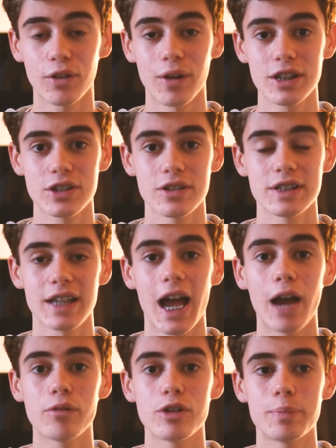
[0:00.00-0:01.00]
questions,
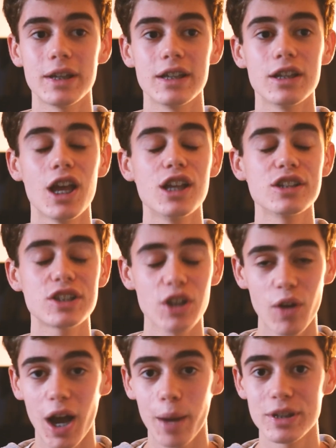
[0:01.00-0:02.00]
I would be
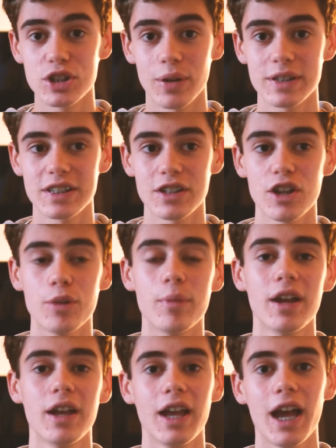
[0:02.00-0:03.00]
so happy to answer
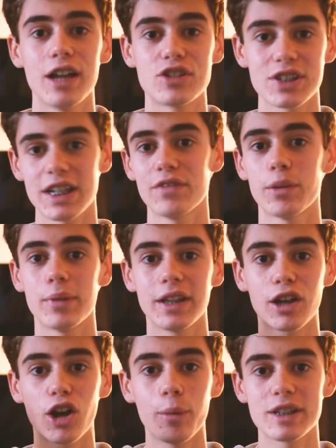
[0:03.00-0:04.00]
them. Just leave them in
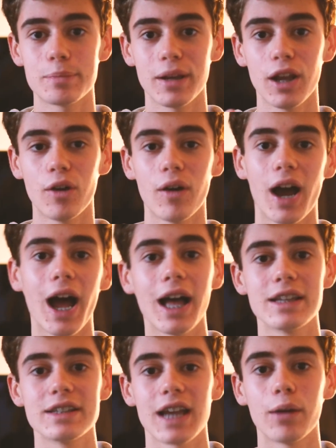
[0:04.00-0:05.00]
the comments below
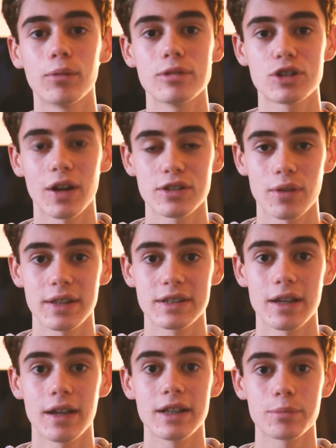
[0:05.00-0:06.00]
and I will try to
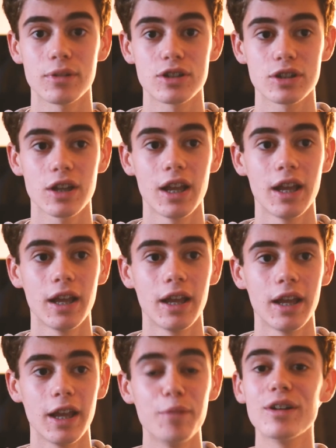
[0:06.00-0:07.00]
answer
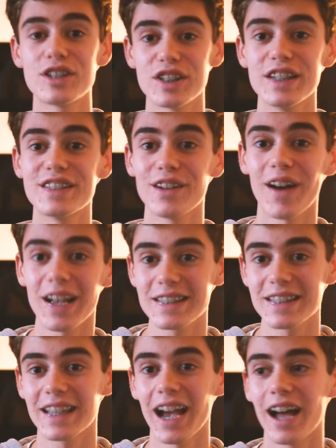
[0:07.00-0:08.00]
in much detail
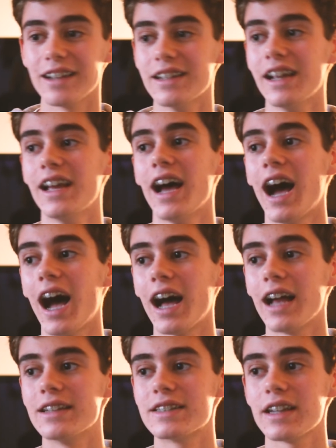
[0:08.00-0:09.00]
as I can.
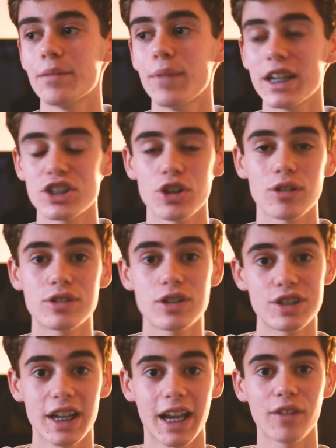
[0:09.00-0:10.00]
And make sure to
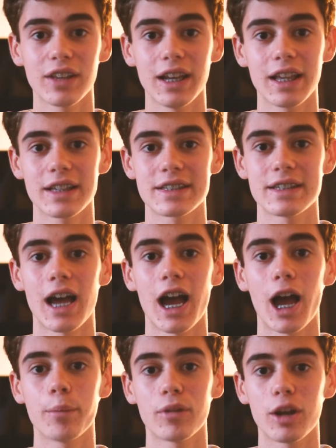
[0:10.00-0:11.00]
check out the links that
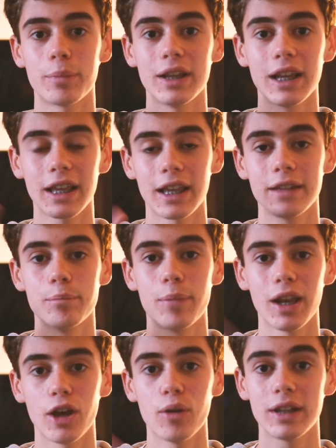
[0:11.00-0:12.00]
I'm going to be linking
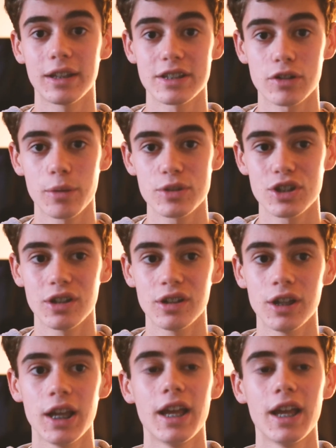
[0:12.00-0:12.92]
below in the description